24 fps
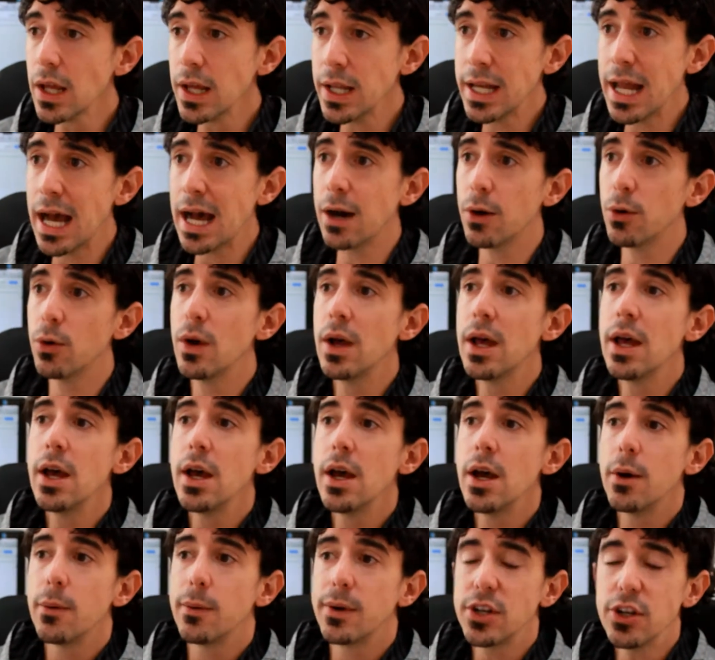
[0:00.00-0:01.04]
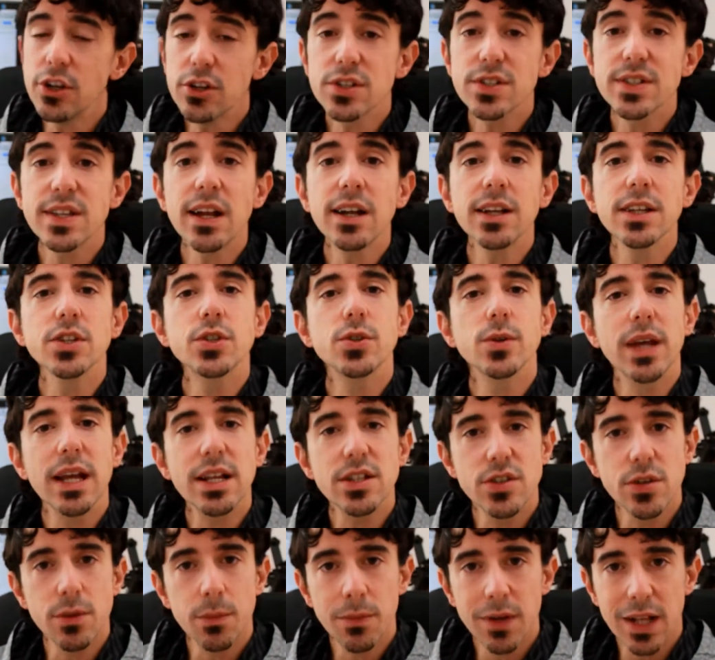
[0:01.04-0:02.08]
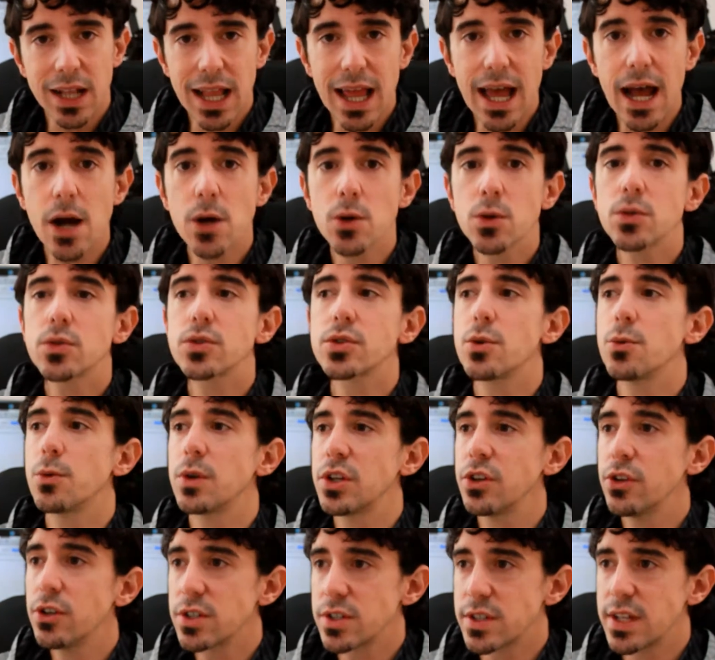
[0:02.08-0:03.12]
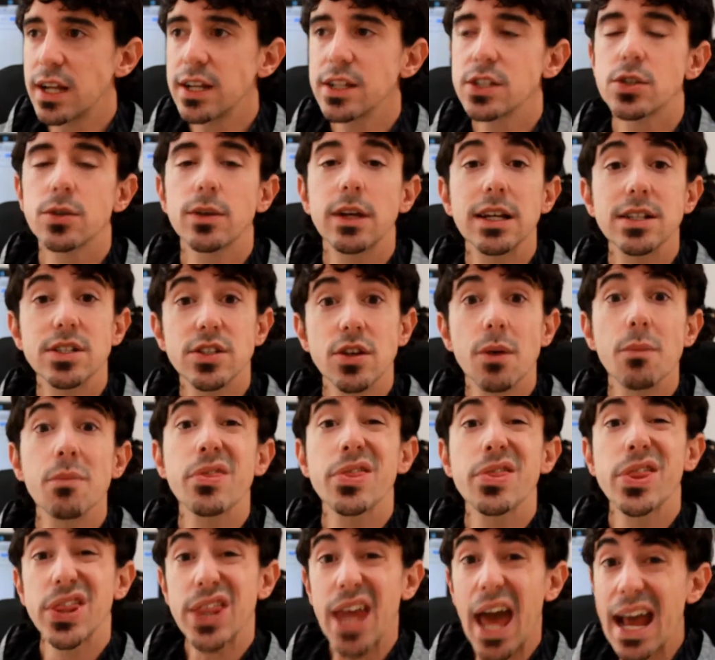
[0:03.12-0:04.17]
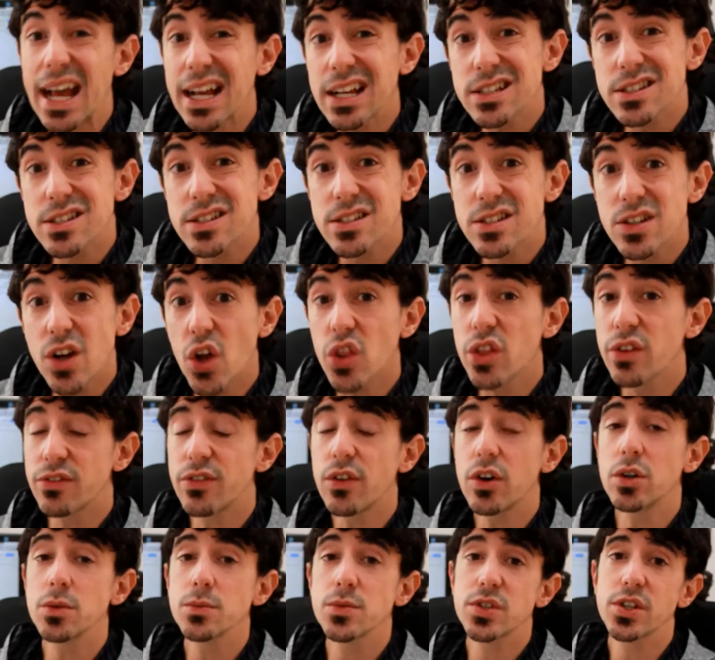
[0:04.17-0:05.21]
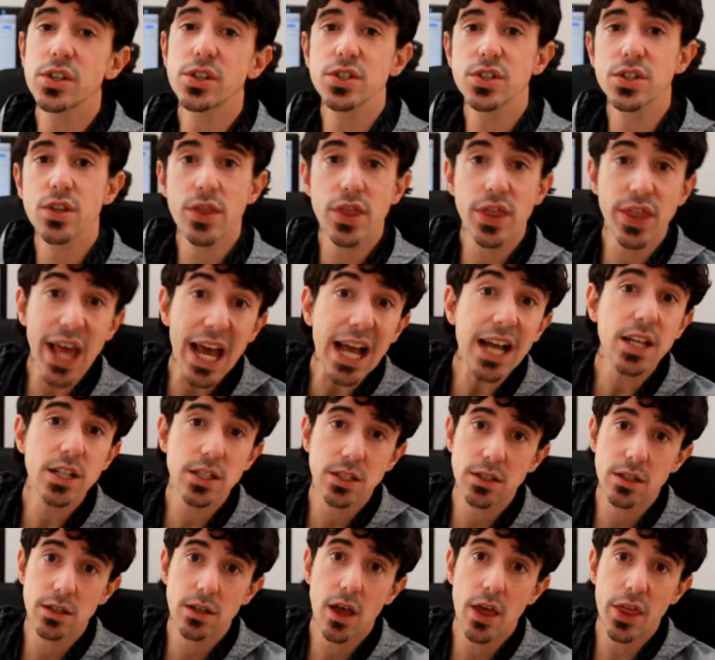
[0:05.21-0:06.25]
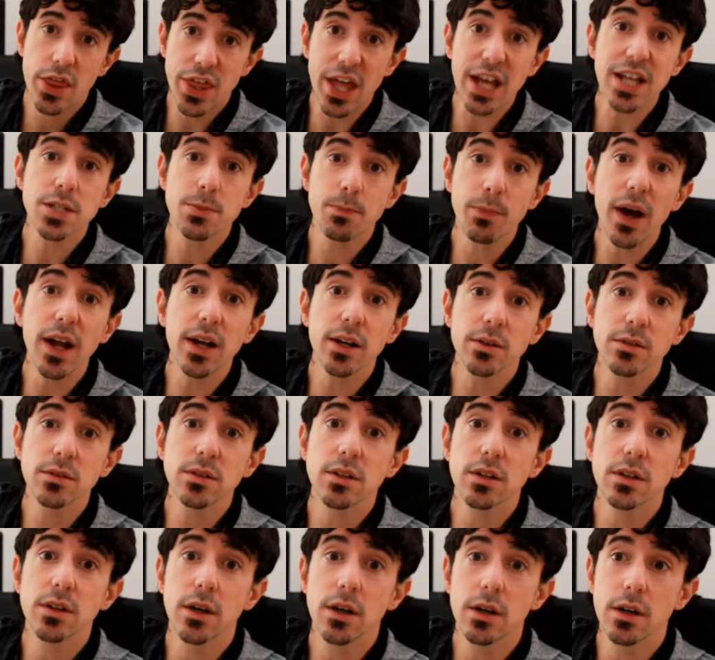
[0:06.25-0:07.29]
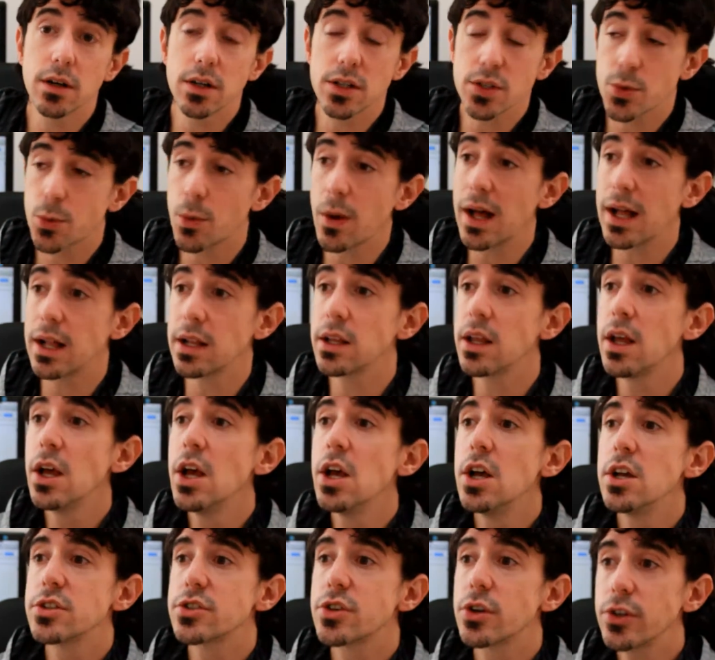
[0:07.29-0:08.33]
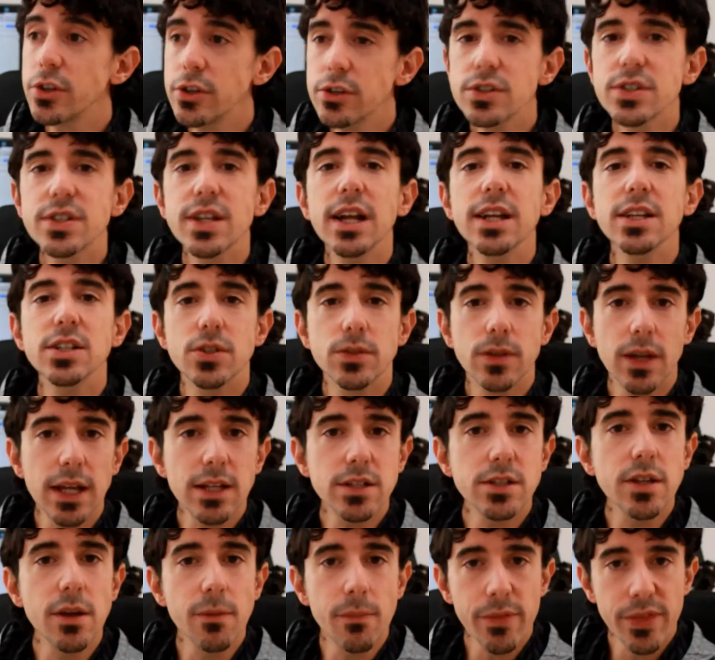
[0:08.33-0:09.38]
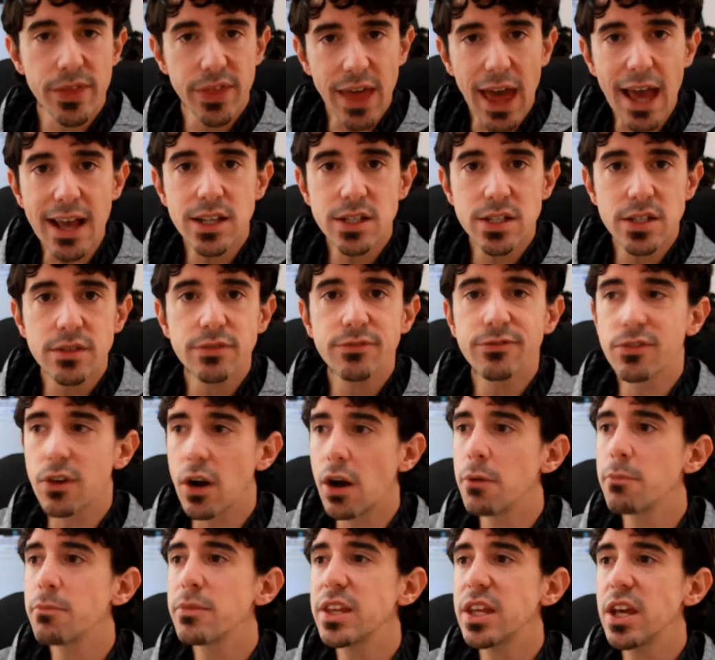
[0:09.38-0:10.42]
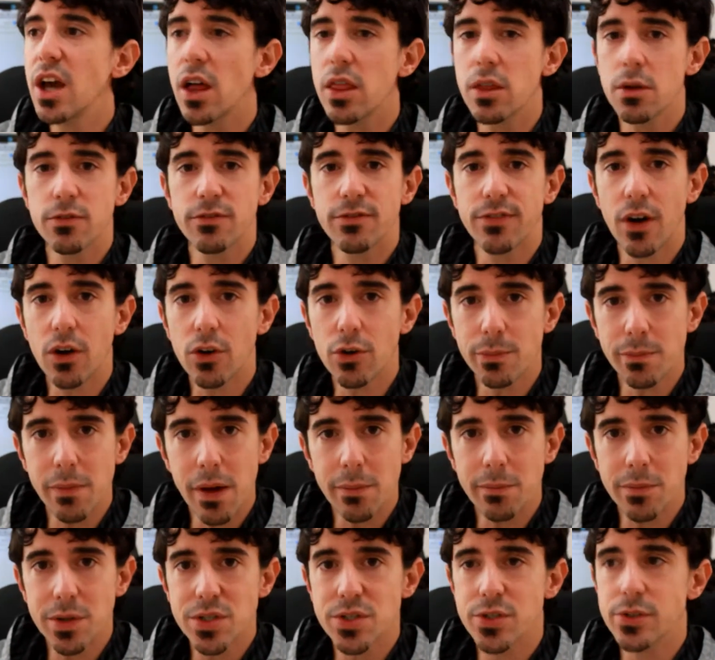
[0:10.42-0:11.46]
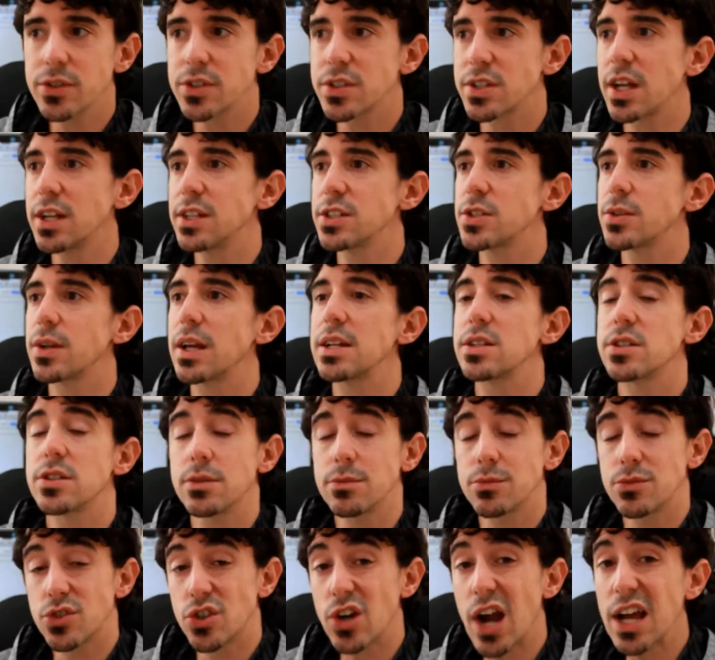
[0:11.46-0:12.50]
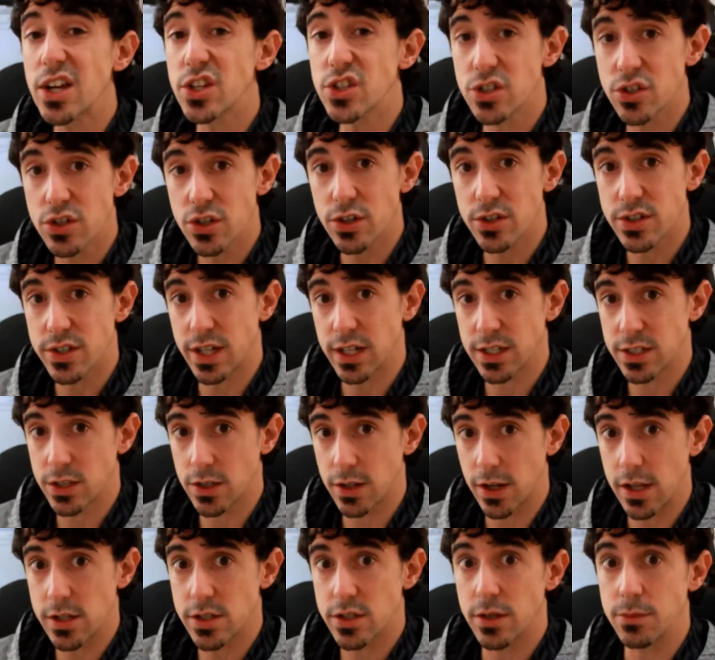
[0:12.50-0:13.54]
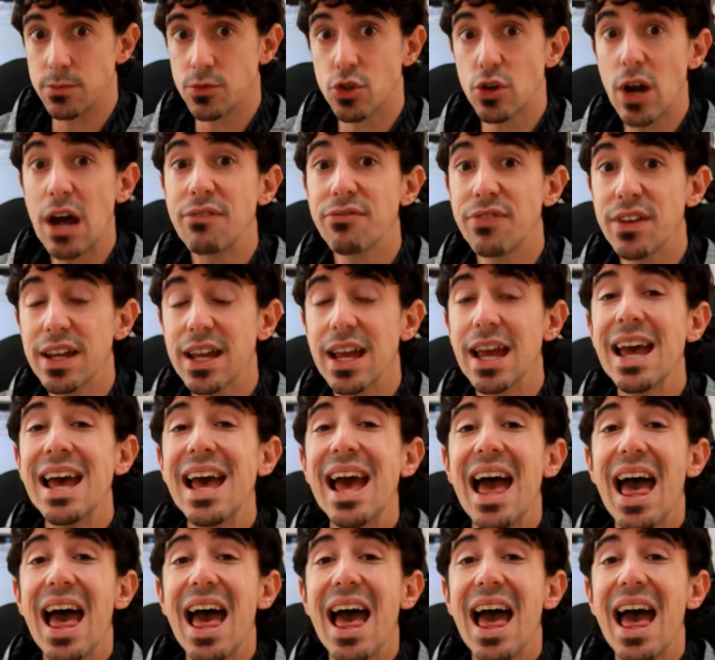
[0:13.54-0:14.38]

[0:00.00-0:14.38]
Now, when you're starting to get some clout, when you're starting to get some thanks on the forums, there's a thanks button as well. So you're starting to get some thanks from the other forum members, you're starting to get some traction, you're starting to get some traffic.